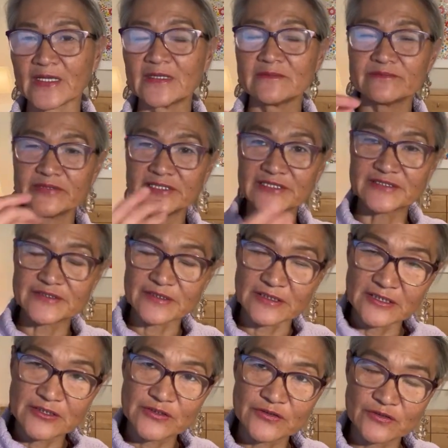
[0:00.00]
Please
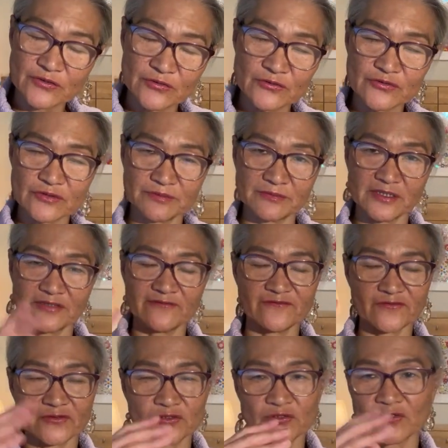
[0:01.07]
excuse me
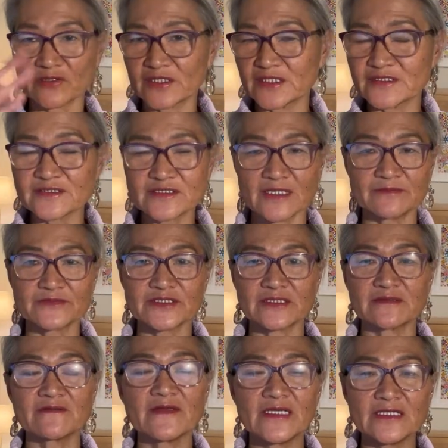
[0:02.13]
for talking something
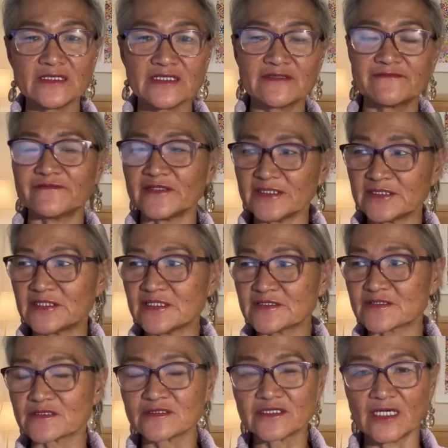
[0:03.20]
if it is
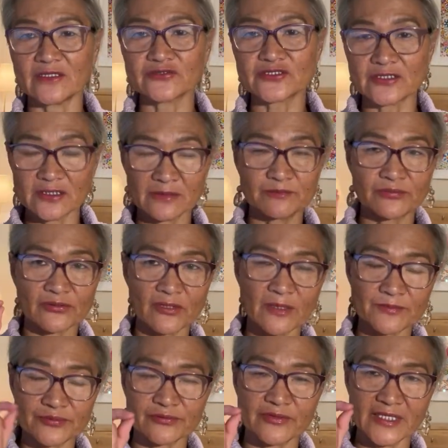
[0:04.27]
not
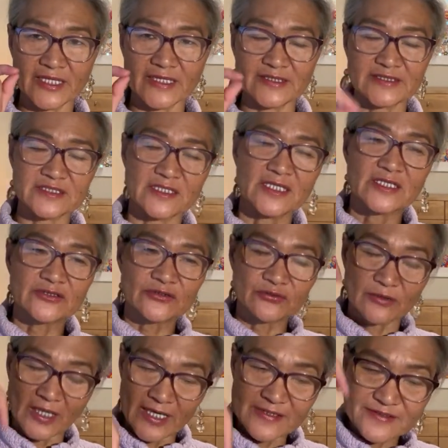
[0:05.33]
appropriate to
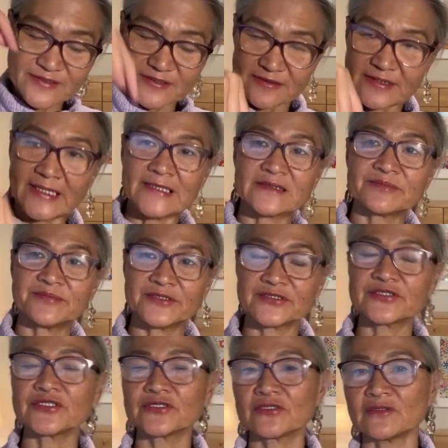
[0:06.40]
answer that
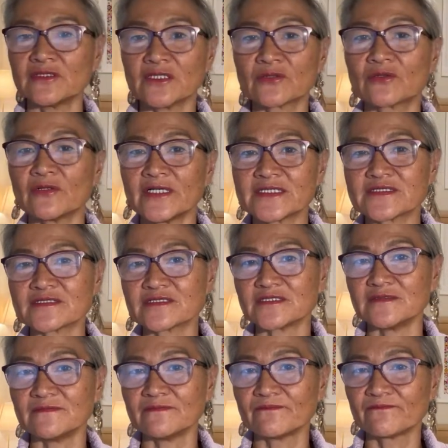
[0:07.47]
particular question.
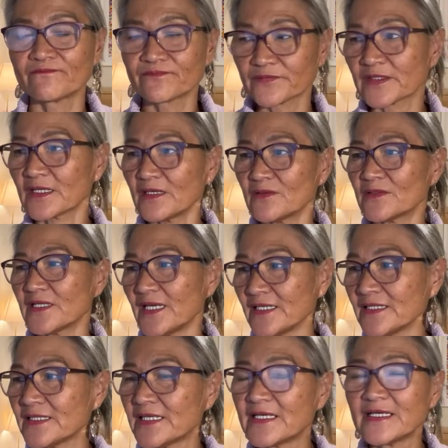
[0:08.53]
Okay?
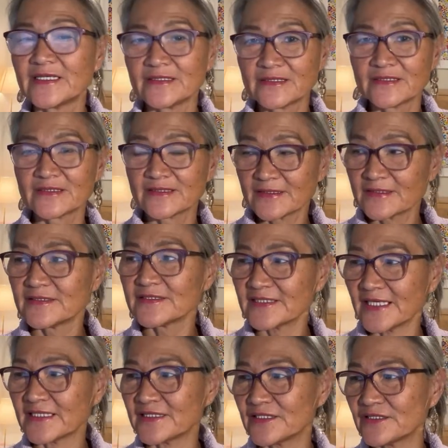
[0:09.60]

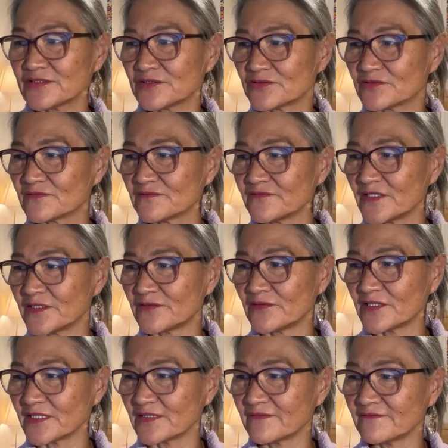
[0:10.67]
Thank you
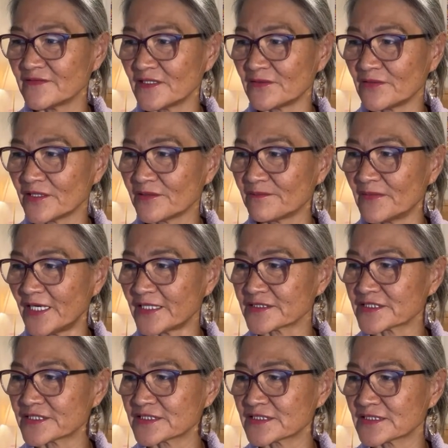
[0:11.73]
very, very
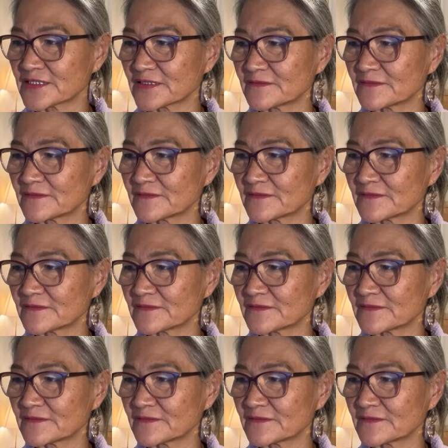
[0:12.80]
much.